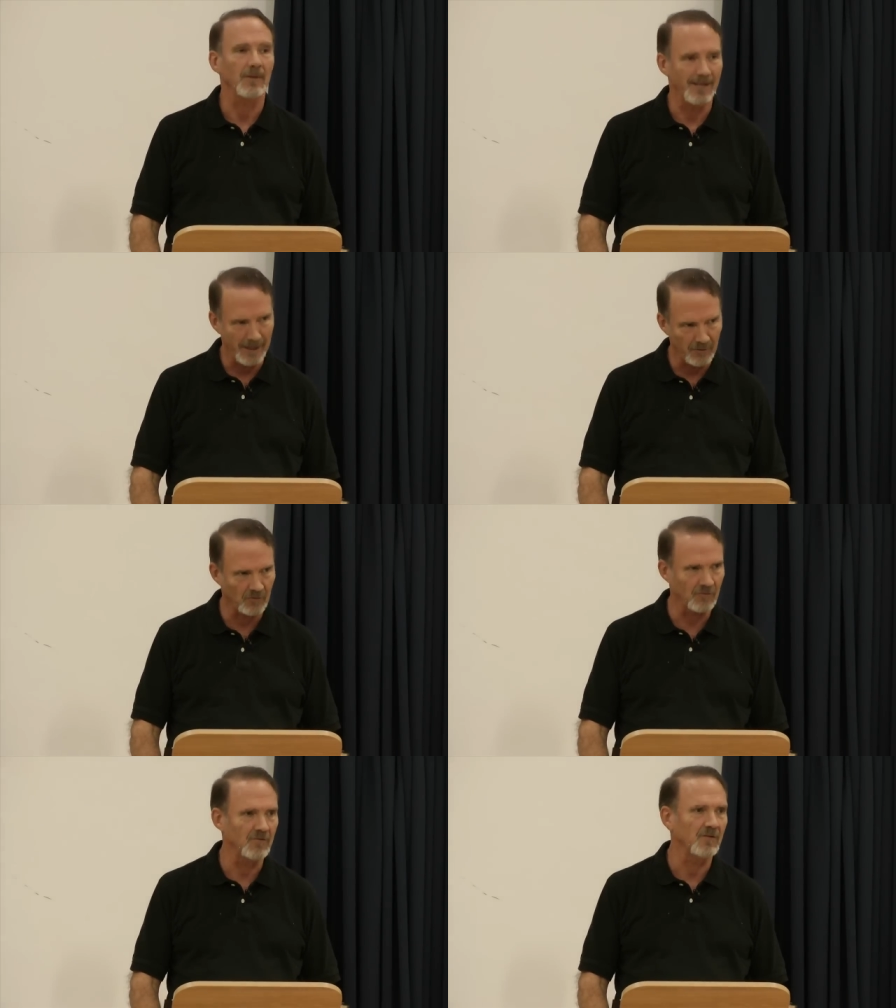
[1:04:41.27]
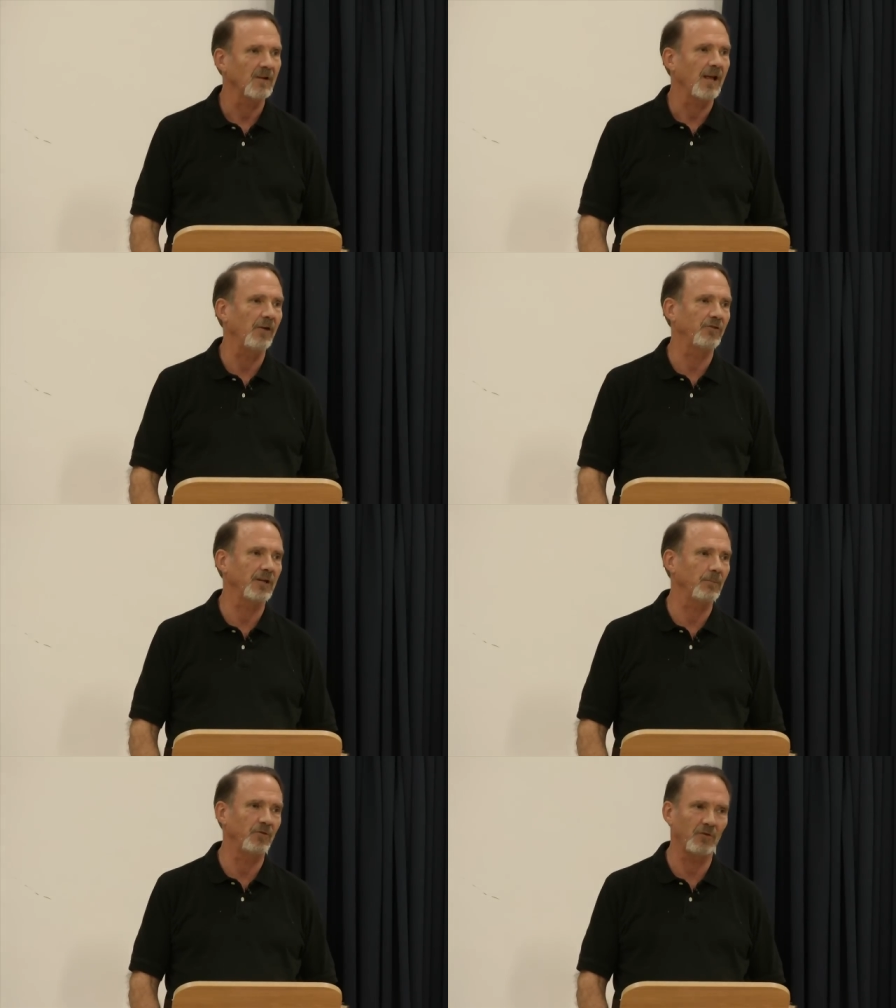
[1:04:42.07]
Yes. I
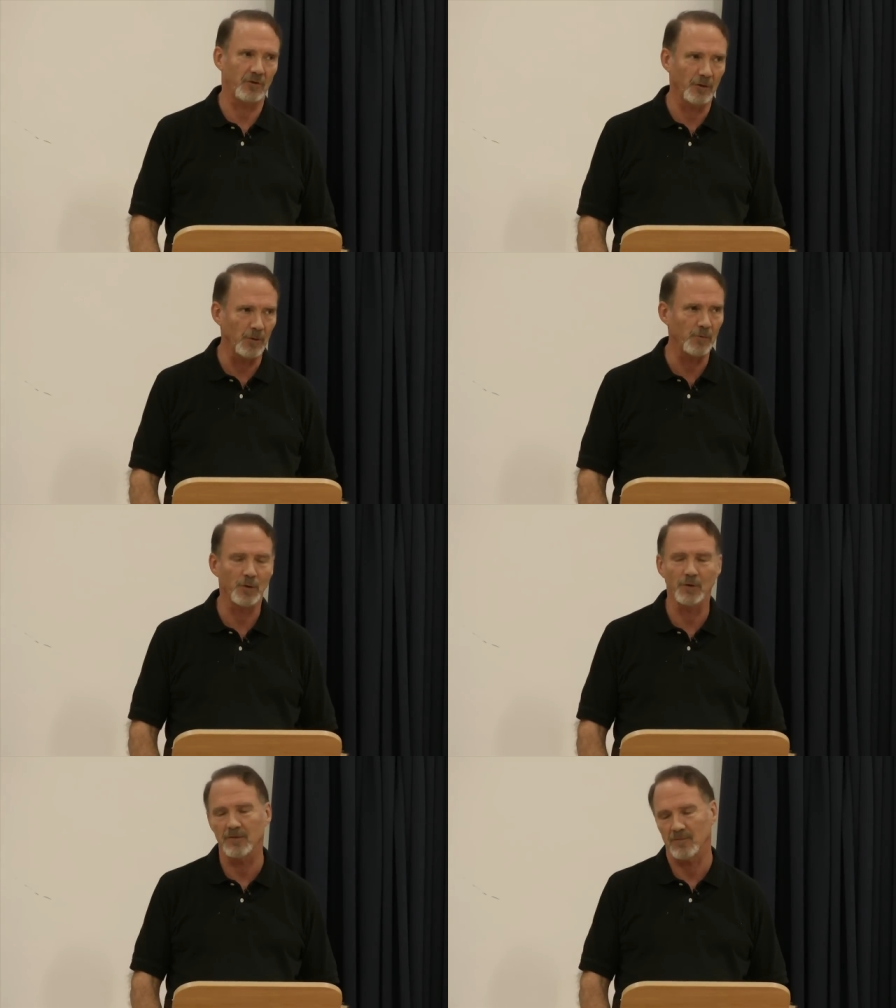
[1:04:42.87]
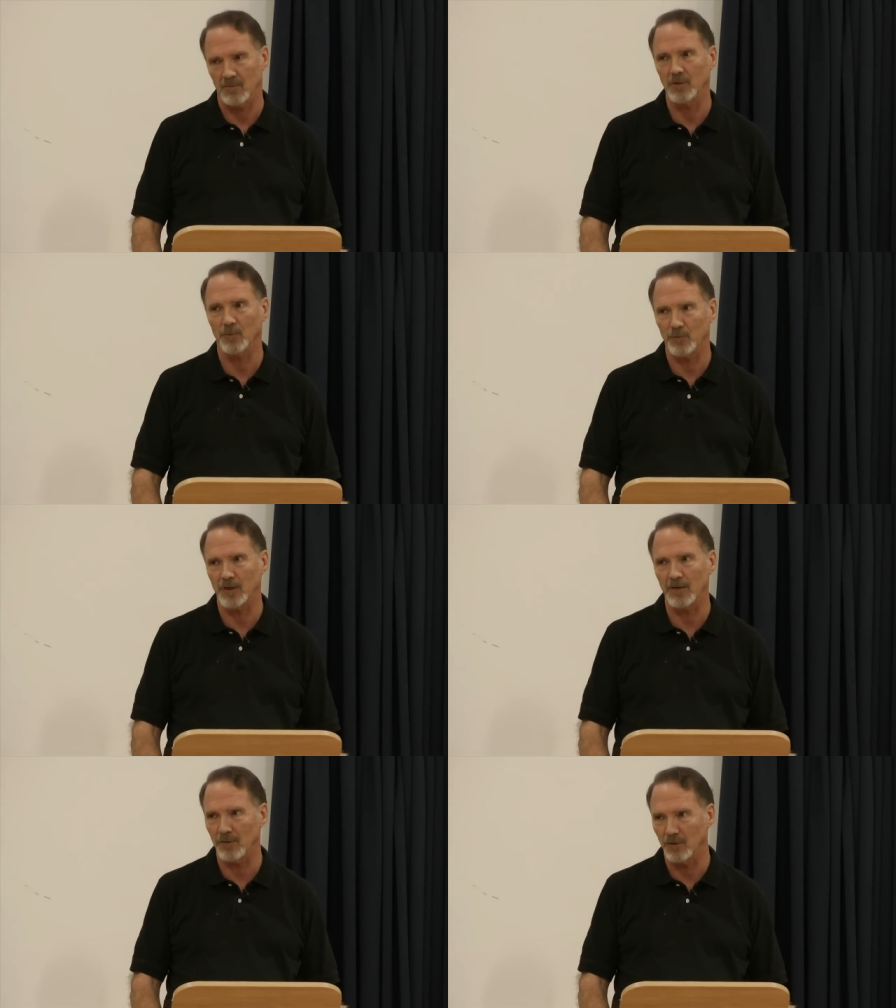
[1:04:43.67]
said, but you still don't feel
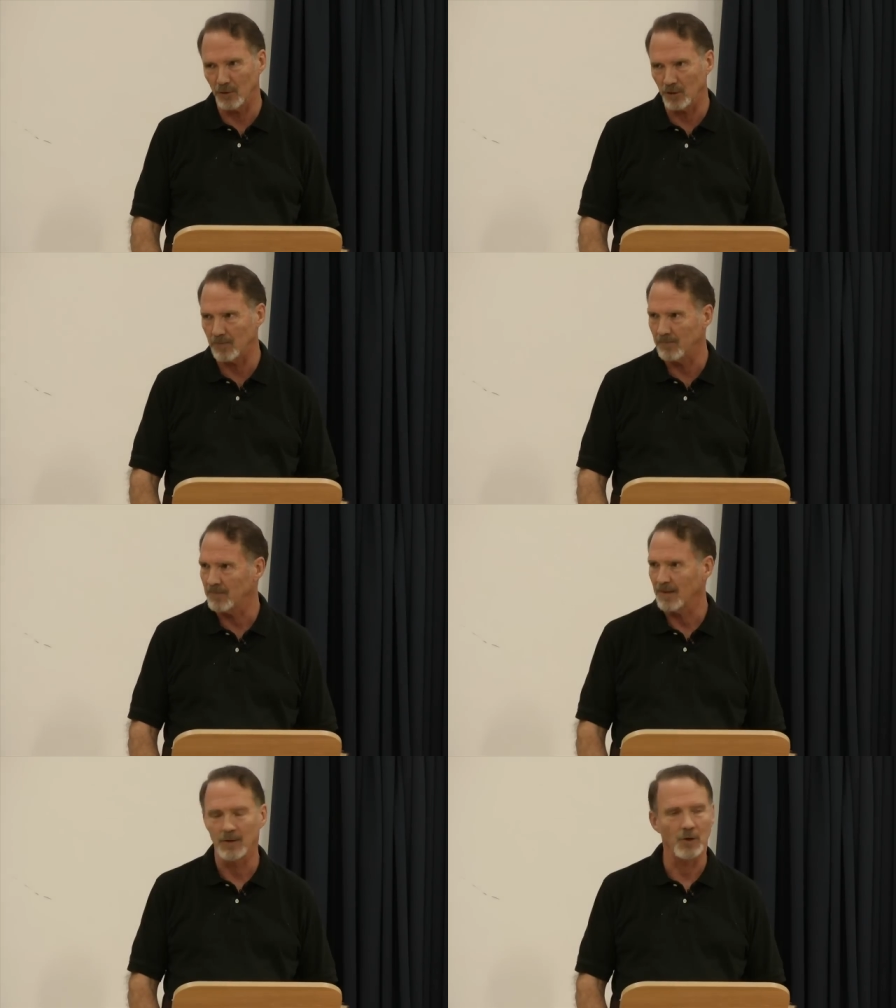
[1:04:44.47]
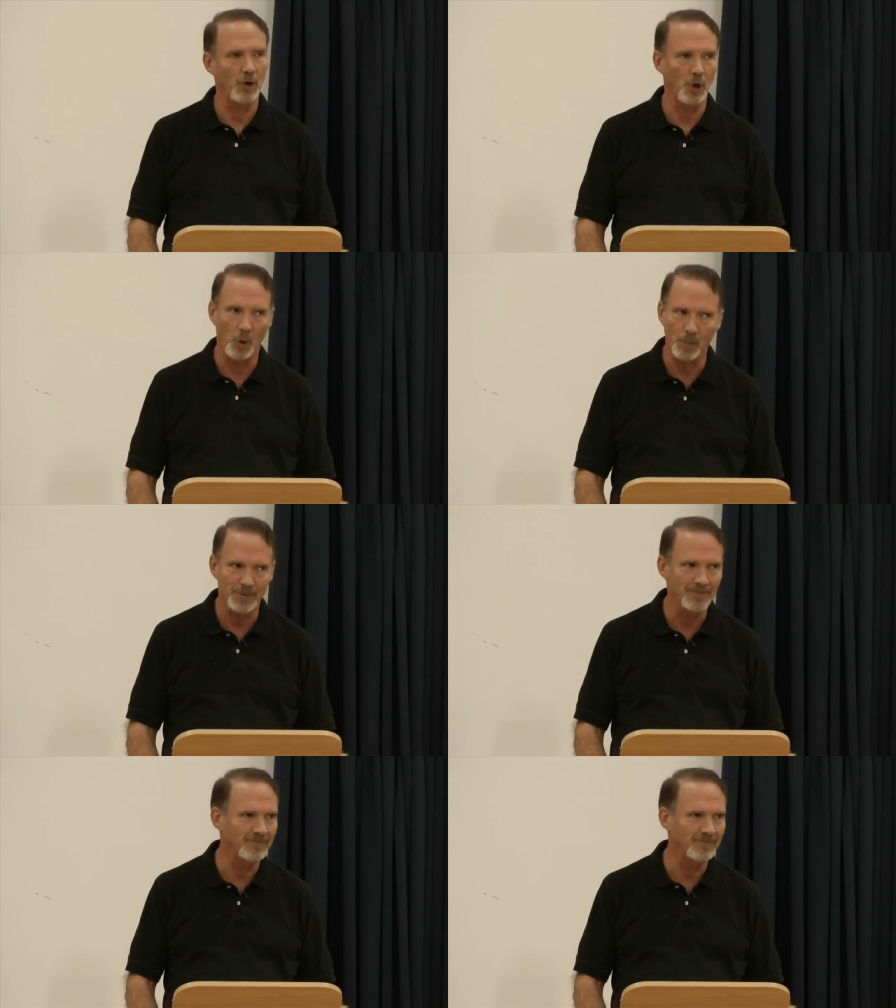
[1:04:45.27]
forgiven, do you? Nope.